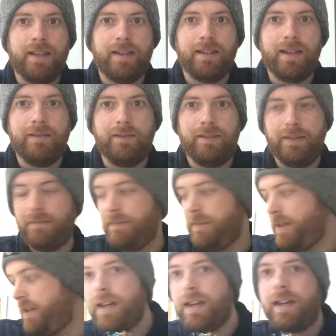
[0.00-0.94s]
Love
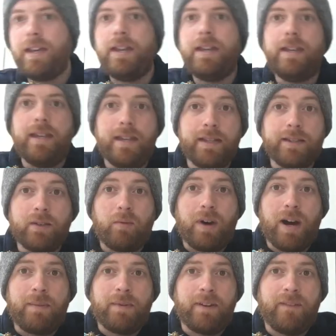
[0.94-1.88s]
him. He is a
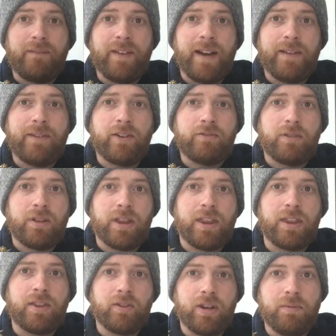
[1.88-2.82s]
whopping
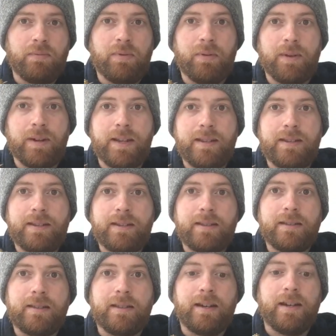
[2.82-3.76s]
530
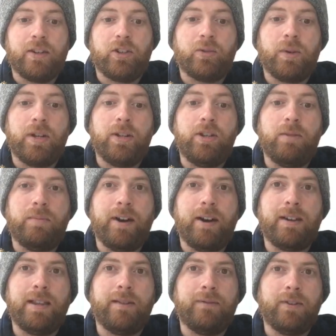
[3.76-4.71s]
points, 22
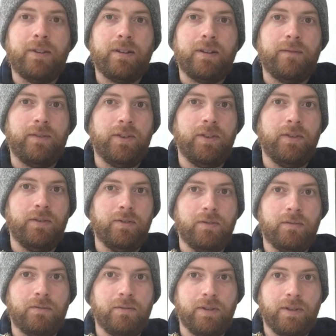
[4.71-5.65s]
power level if
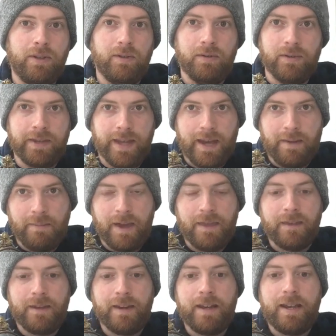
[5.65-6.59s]
you use that
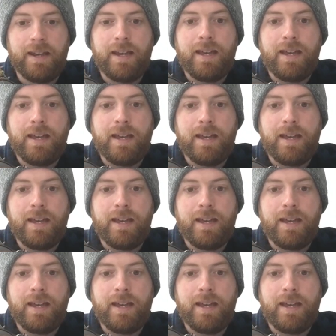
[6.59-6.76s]
method.